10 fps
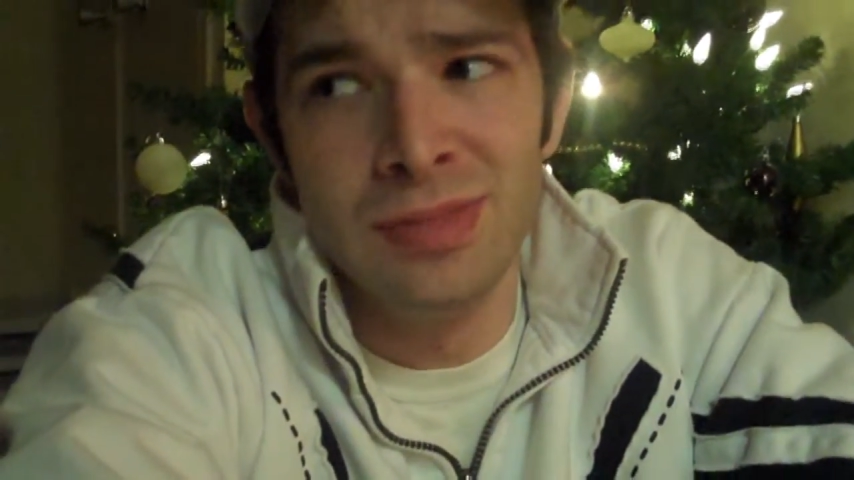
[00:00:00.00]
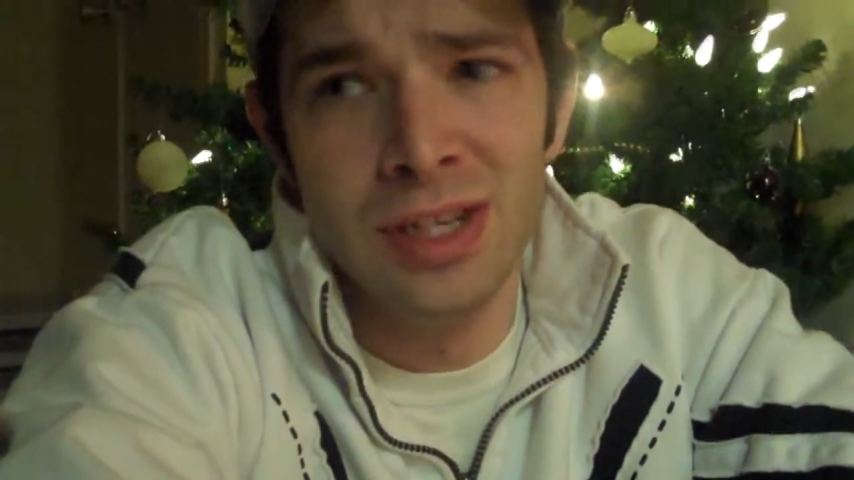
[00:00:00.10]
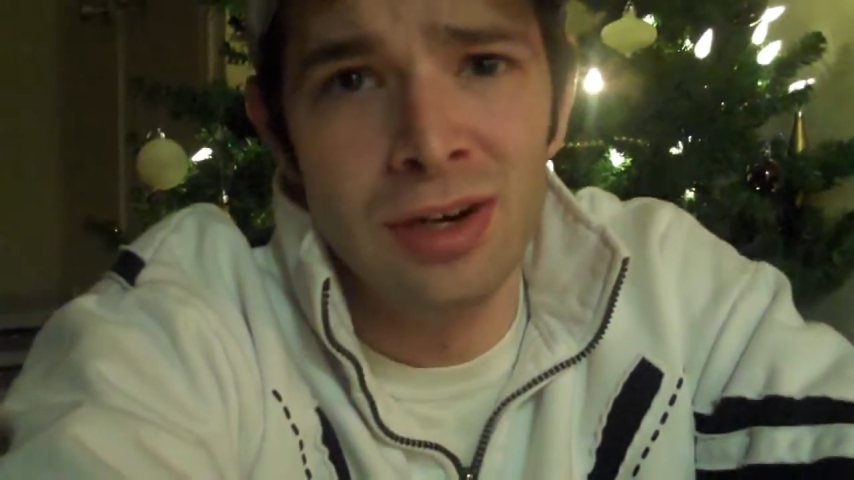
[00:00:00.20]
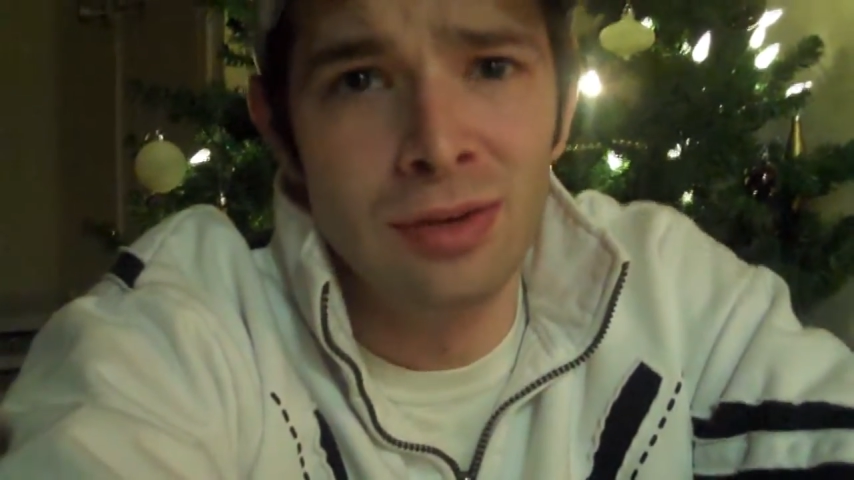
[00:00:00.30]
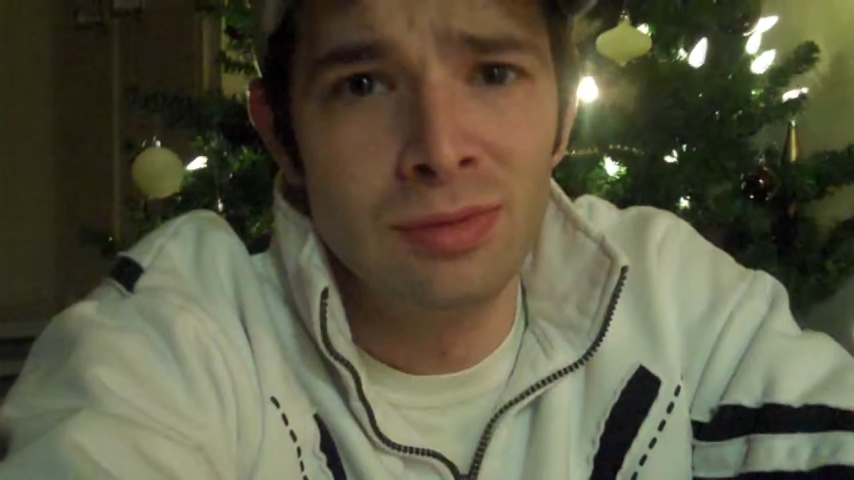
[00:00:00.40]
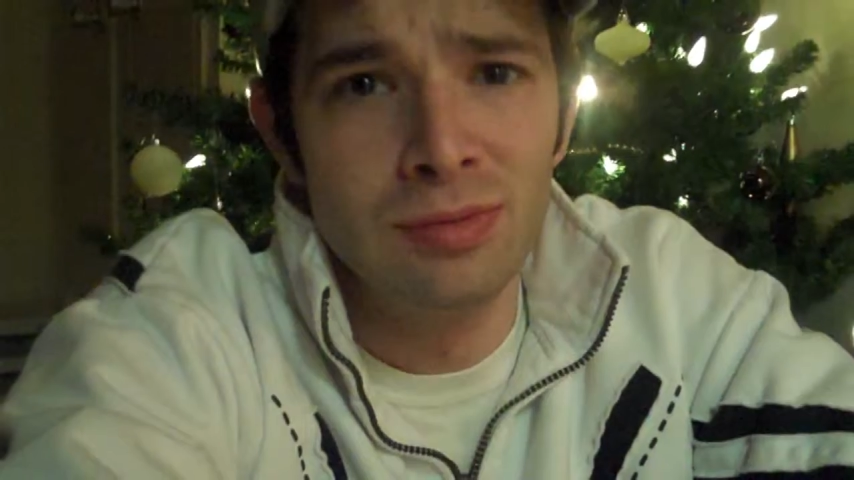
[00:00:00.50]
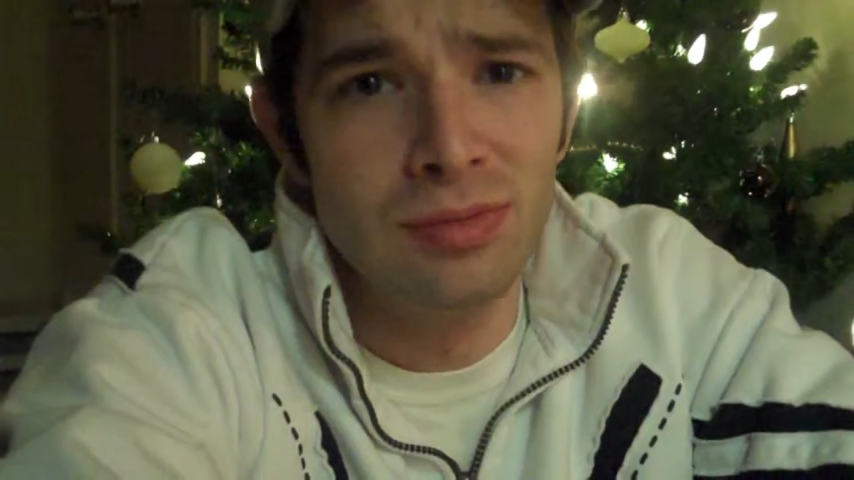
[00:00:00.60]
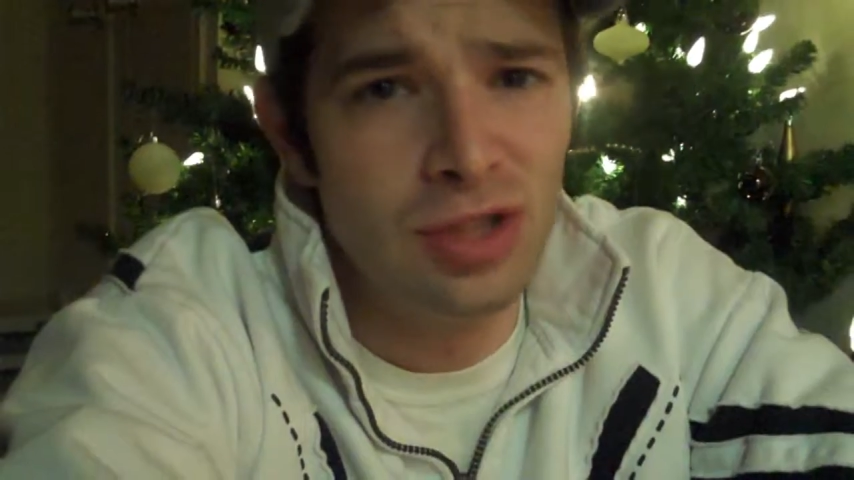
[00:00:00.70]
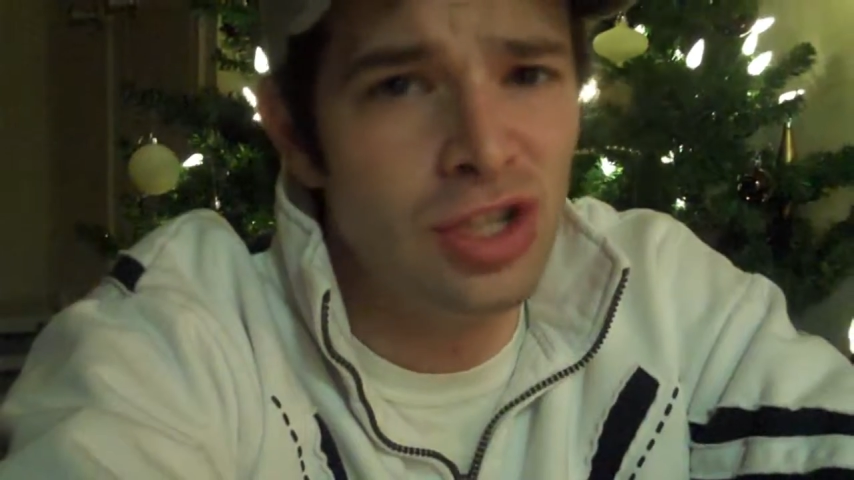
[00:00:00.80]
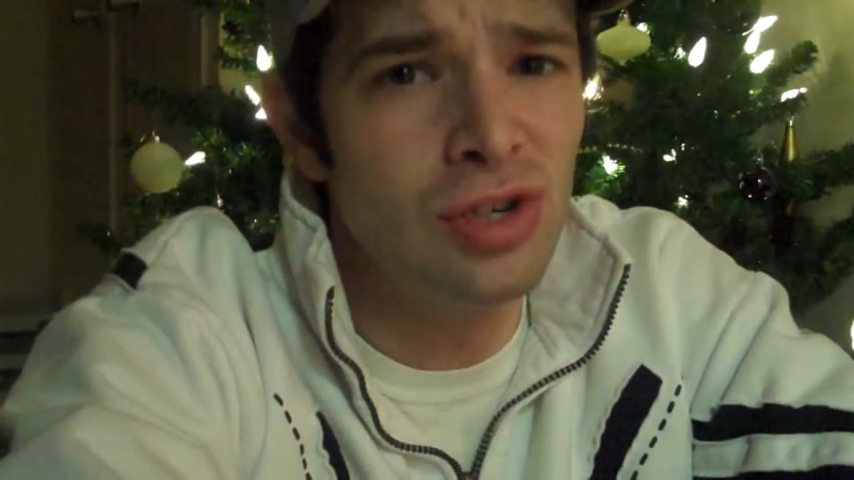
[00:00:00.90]
you know,
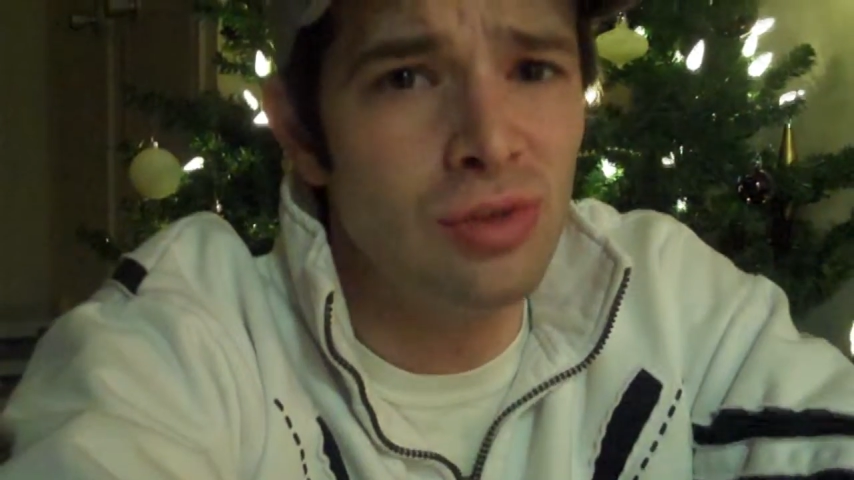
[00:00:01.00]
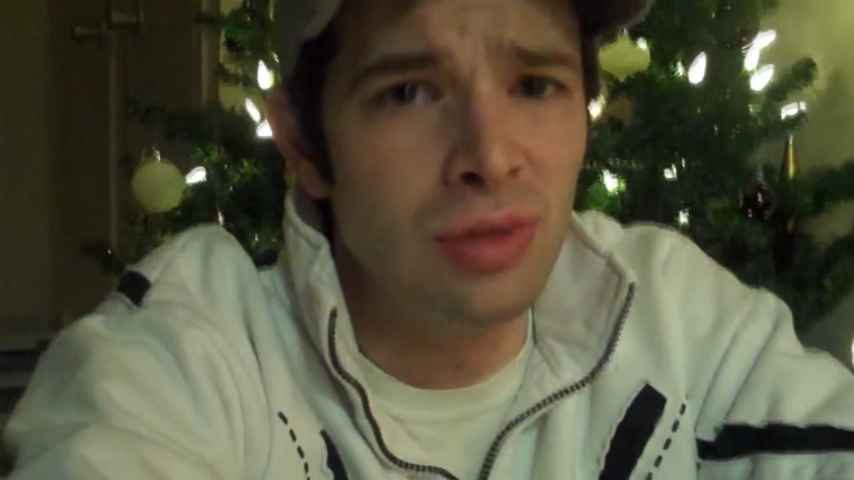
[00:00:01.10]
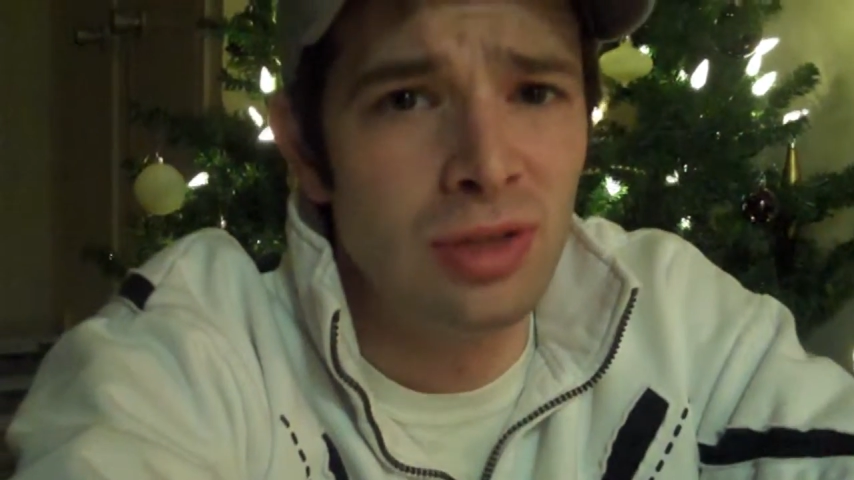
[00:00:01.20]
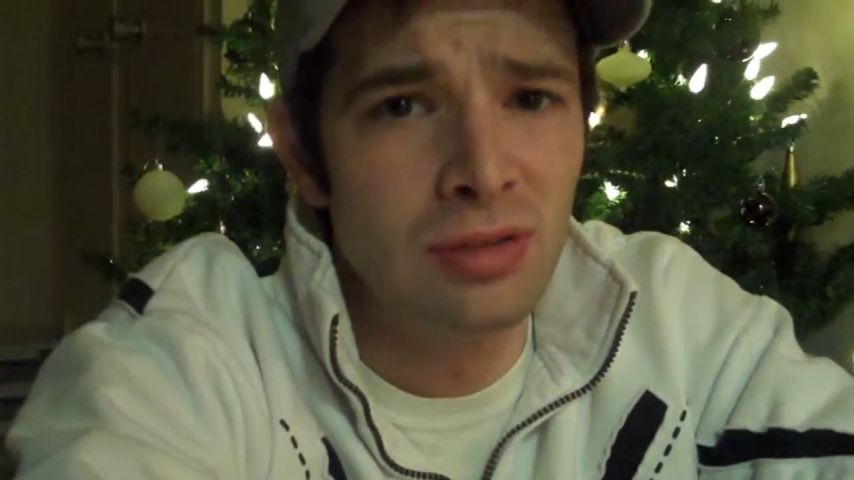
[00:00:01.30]
Dude,